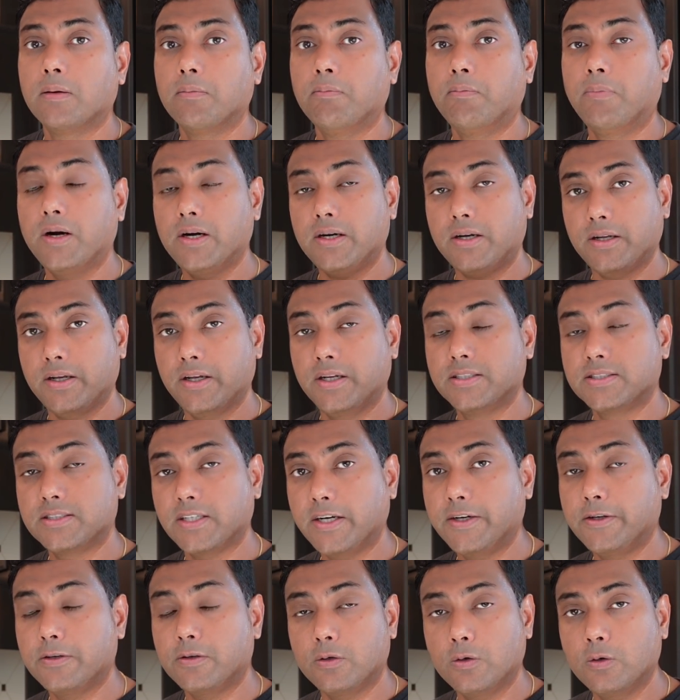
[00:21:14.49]
But
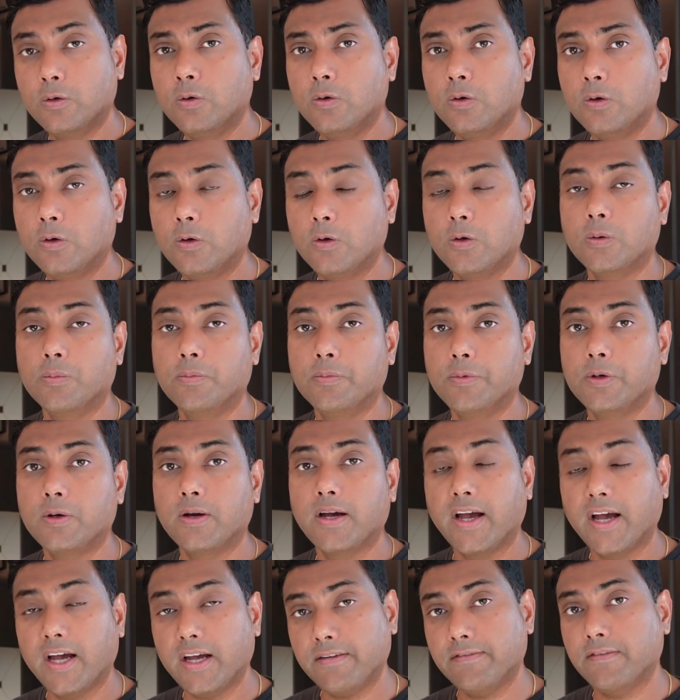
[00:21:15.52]
inside your own home, you
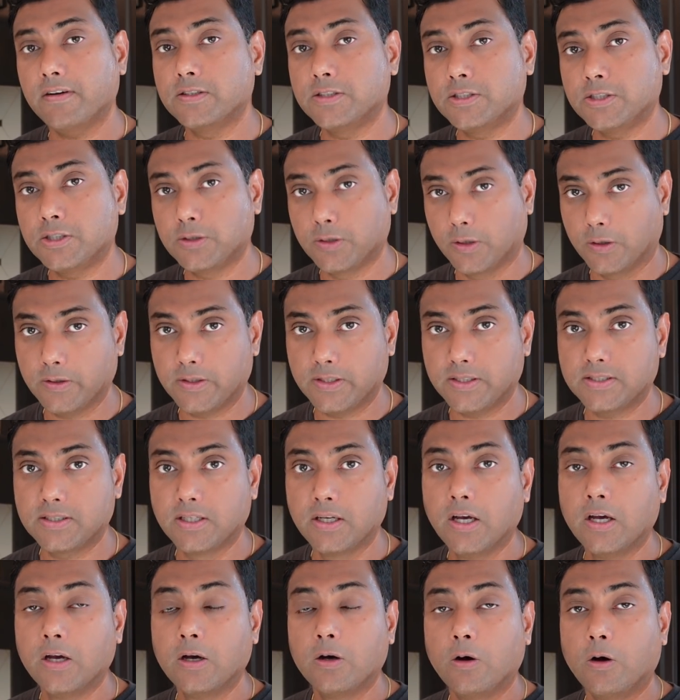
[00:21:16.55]
have a choice
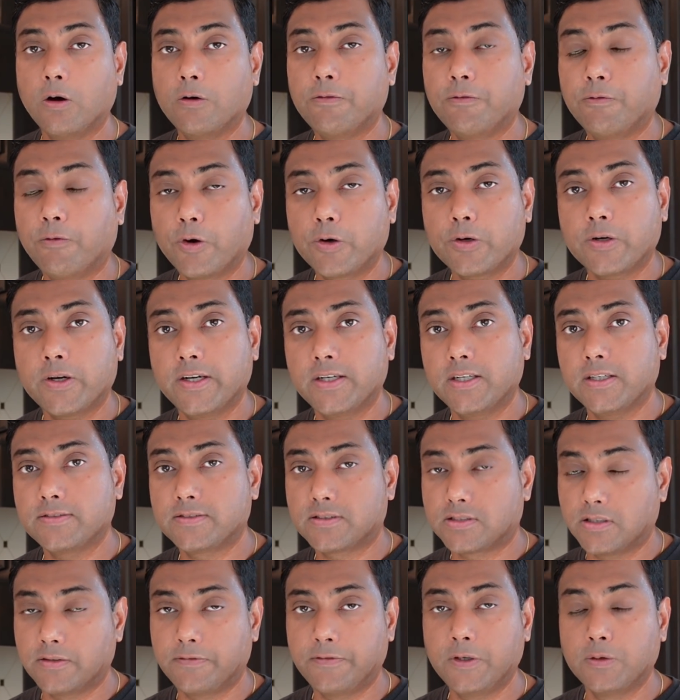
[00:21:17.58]
of what kind of
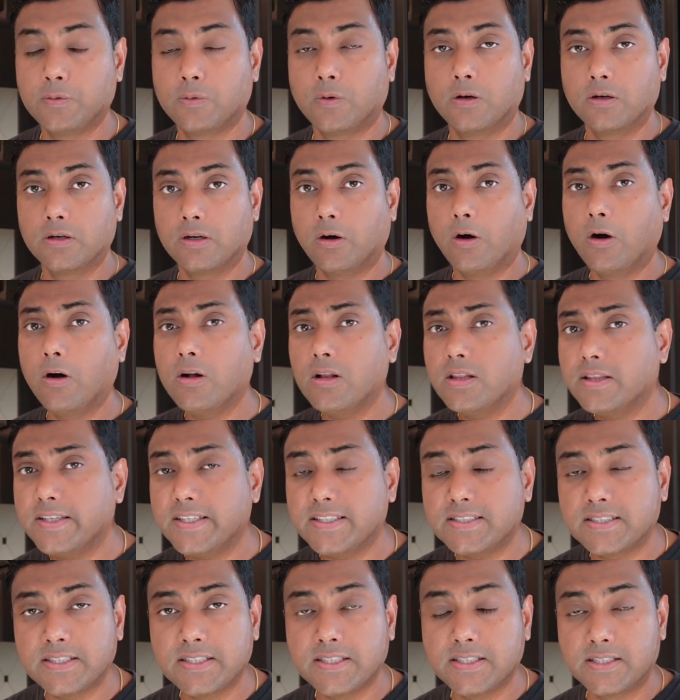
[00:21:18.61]
stove you want. All
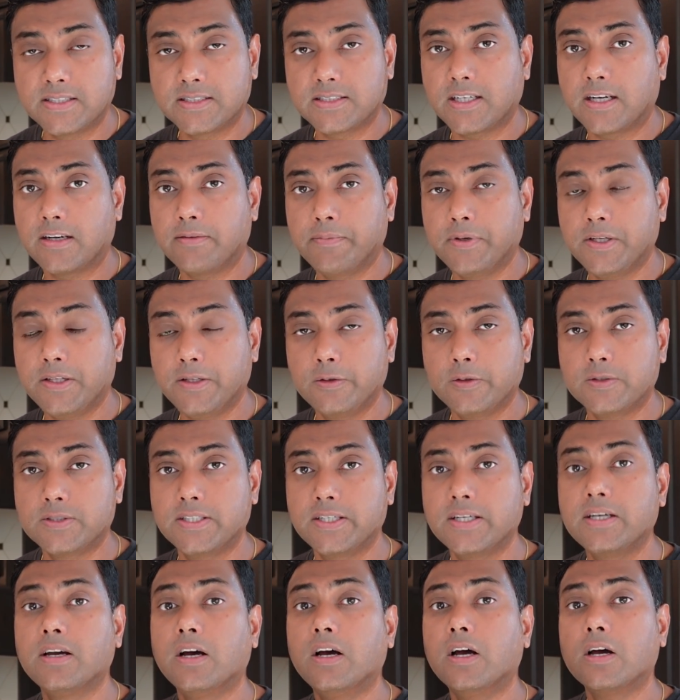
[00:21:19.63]
these years, I have been
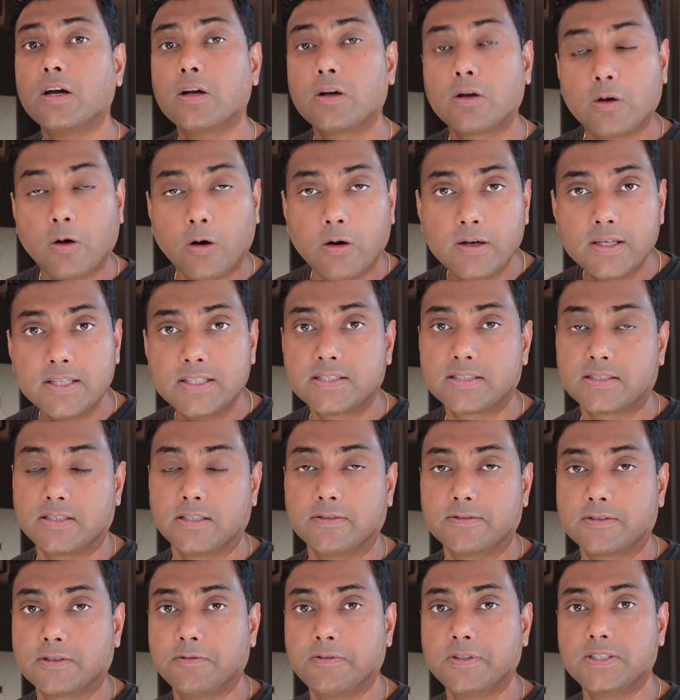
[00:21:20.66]
using coil
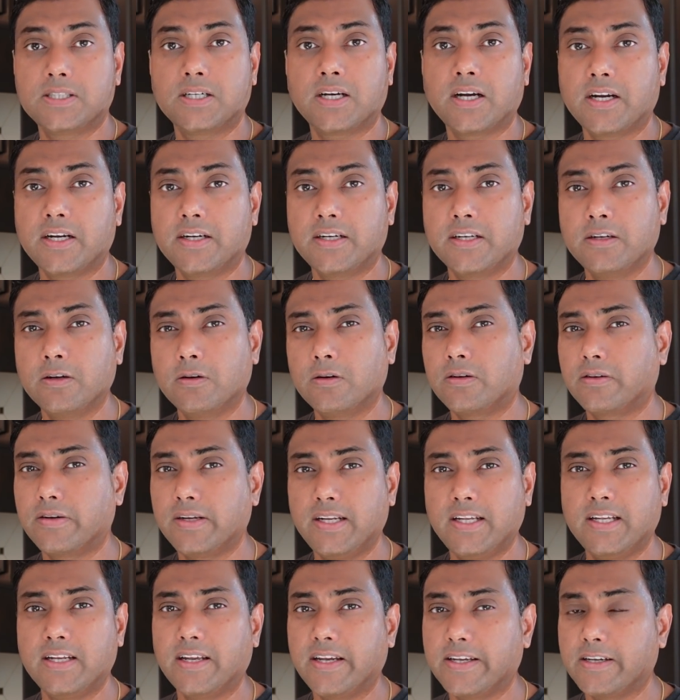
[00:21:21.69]
stoves, which I did not
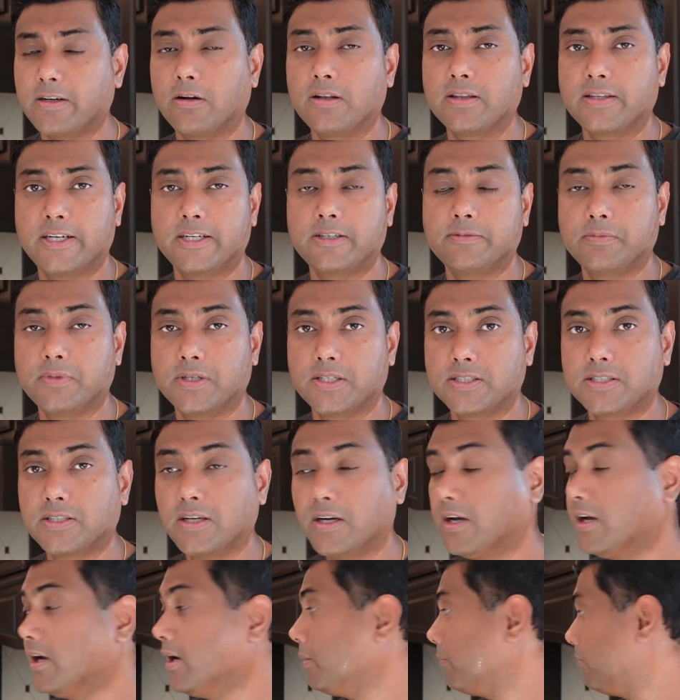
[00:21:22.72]
really like all that much.
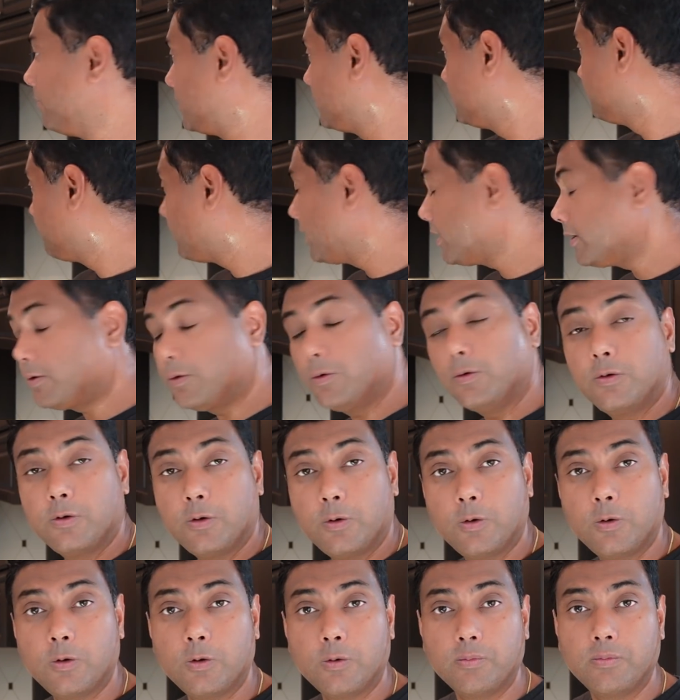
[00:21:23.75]
But in my own
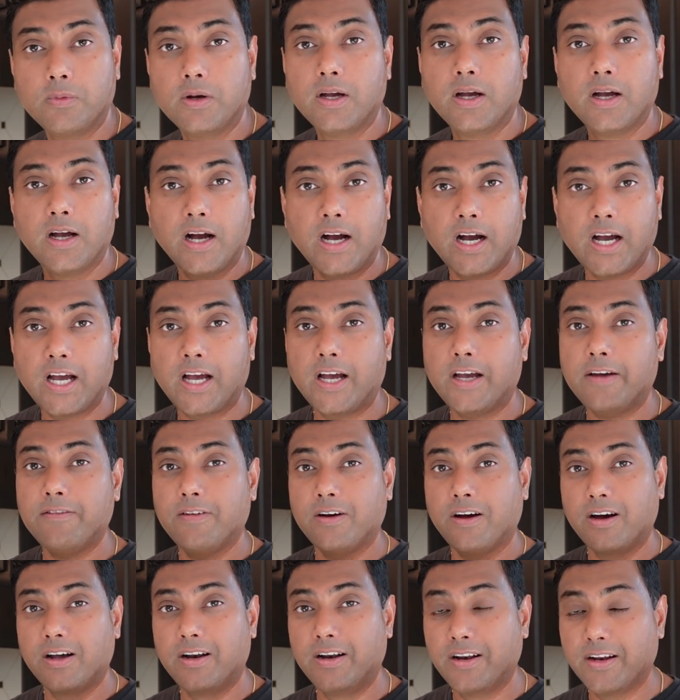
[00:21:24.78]
home, I
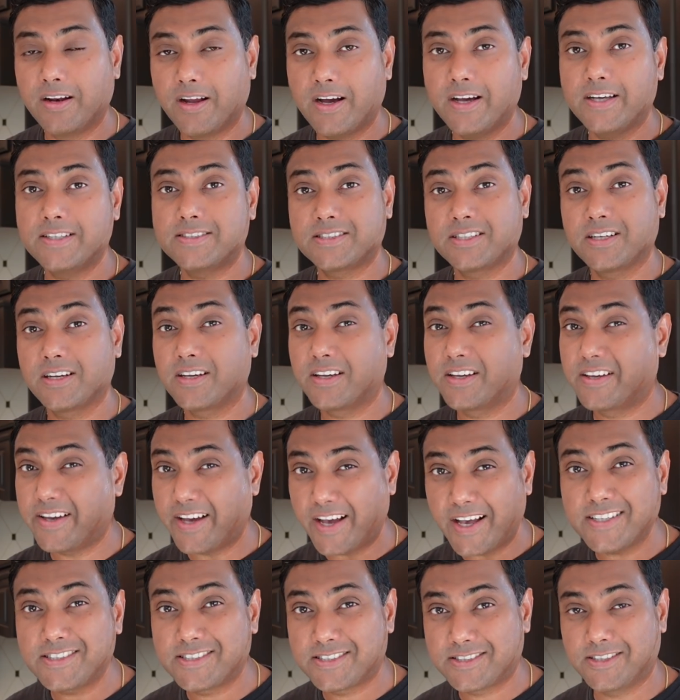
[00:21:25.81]
have a nice
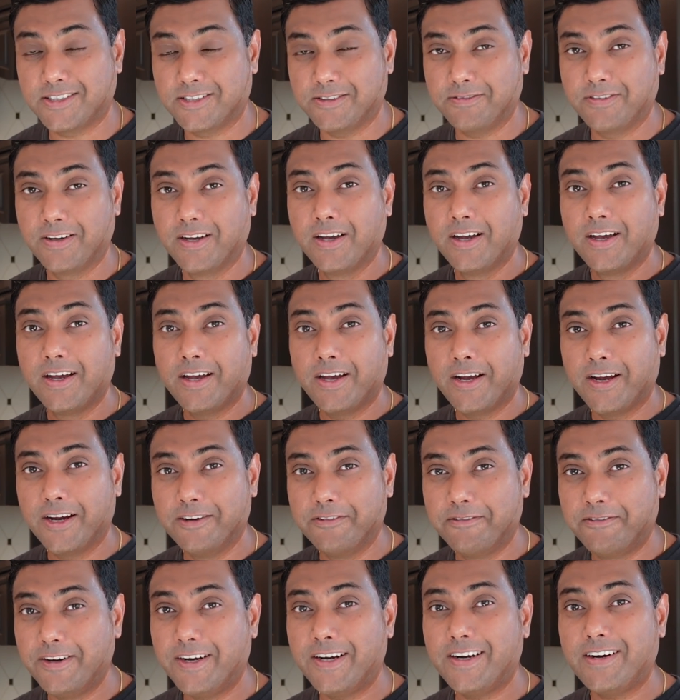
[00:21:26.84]
gas stove,
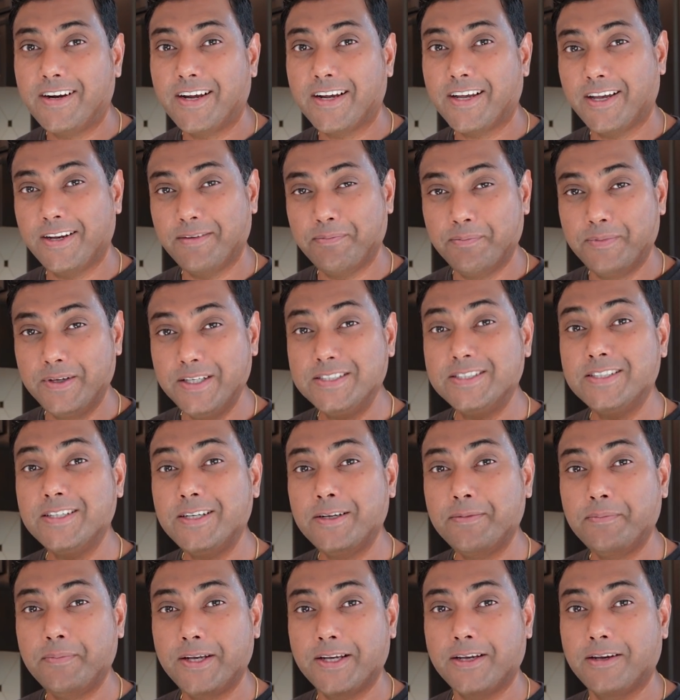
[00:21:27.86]
and where I can
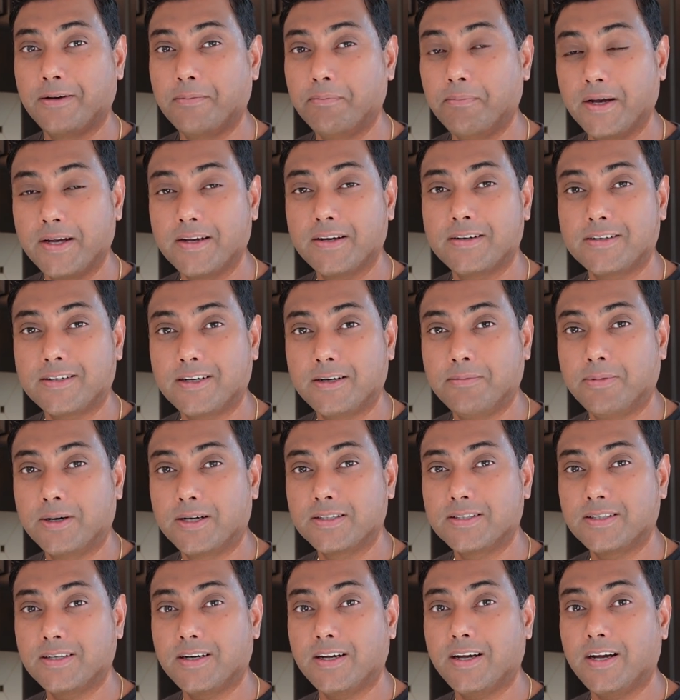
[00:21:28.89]
easily make bengan ka
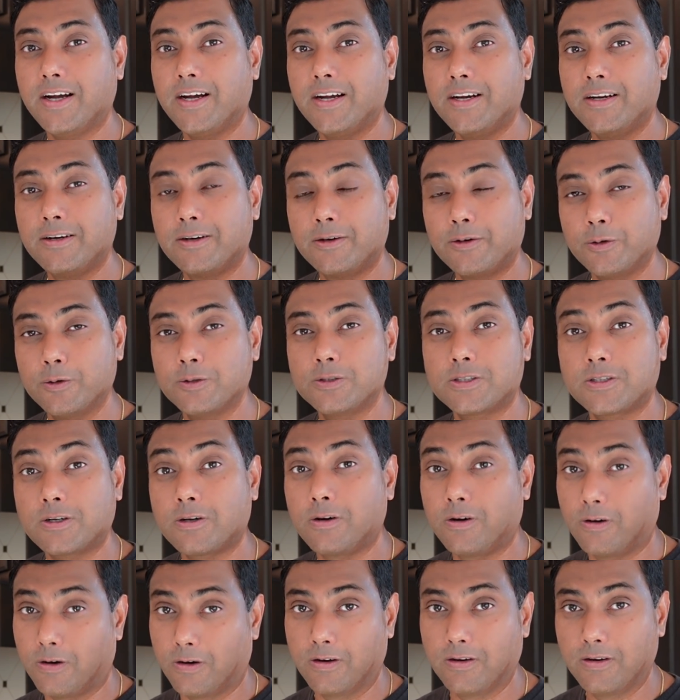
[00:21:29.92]
bharta and roast
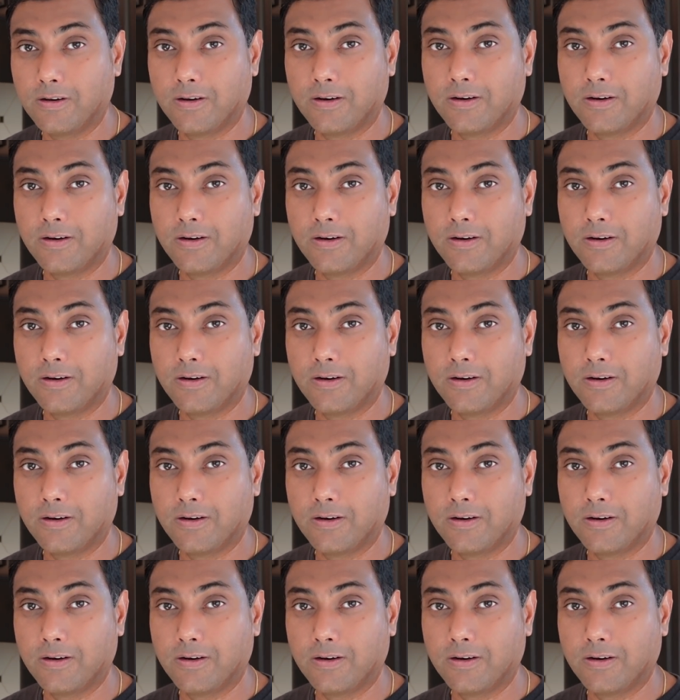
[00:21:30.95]
corn.